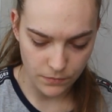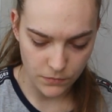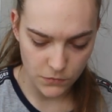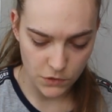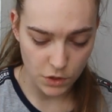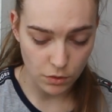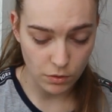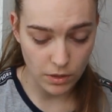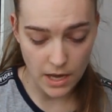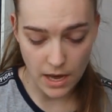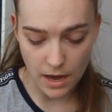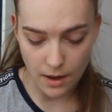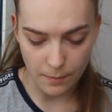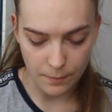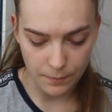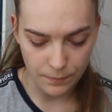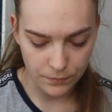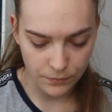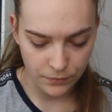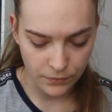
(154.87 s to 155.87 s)
So yeah,
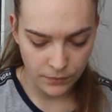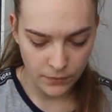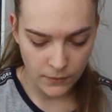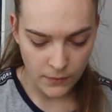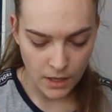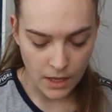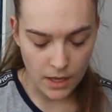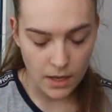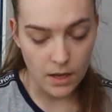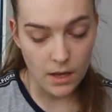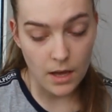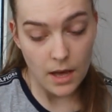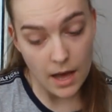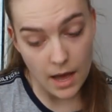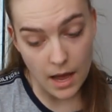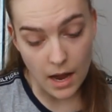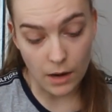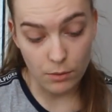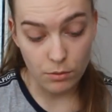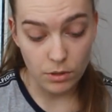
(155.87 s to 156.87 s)

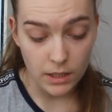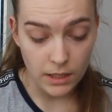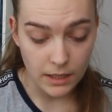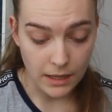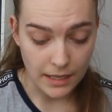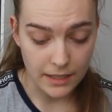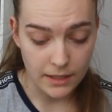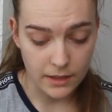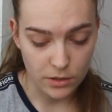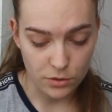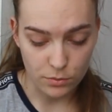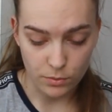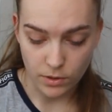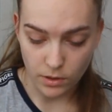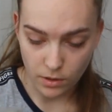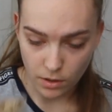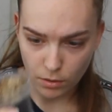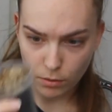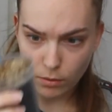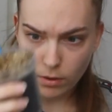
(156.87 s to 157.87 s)
I really like this
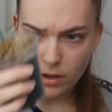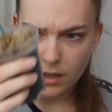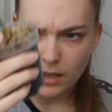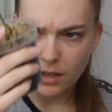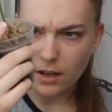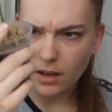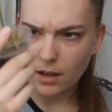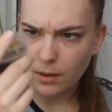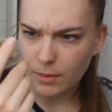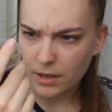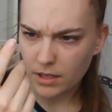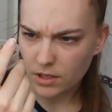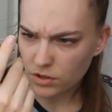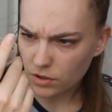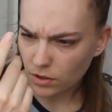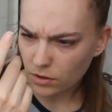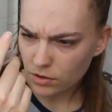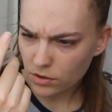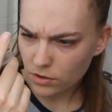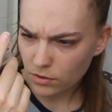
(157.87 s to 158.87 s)
one though, and it's
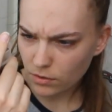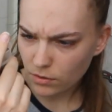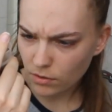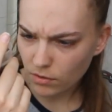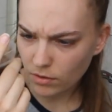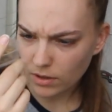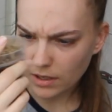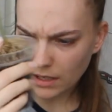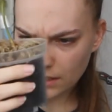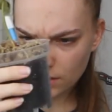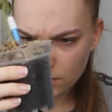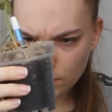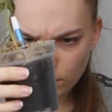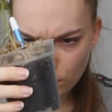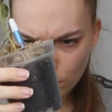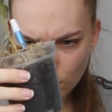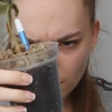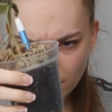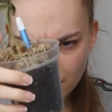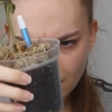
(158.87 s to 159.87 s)
also got some
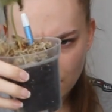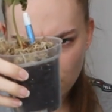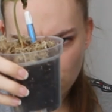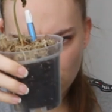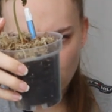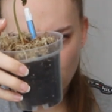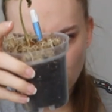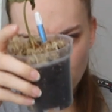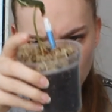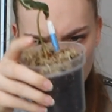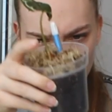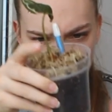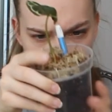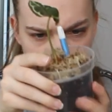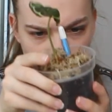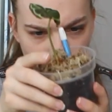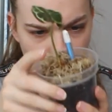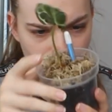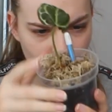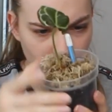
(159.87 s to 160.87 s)
really nice
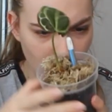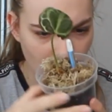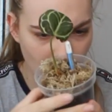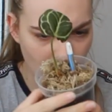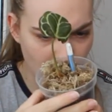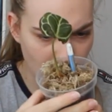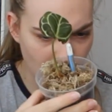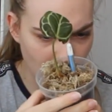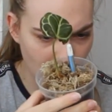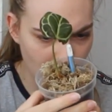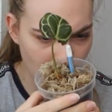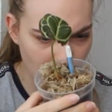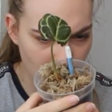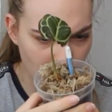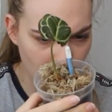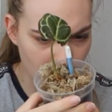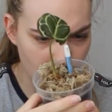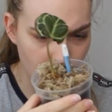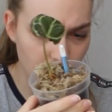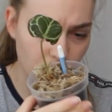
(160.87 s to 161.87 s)
roots, I think.
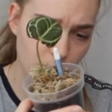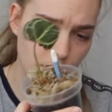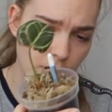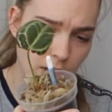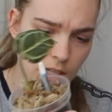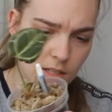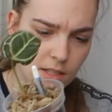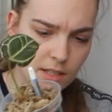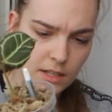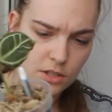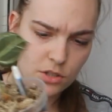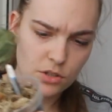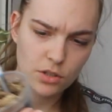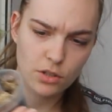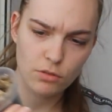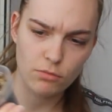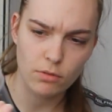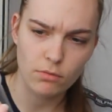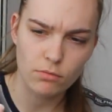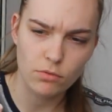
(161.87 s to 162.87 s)
Okay, it's actually
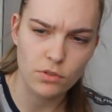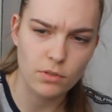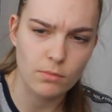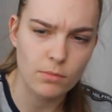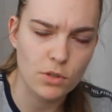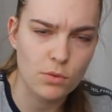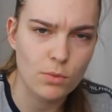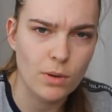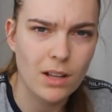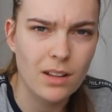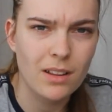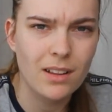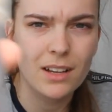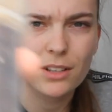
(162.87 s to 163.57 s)
grown some as well.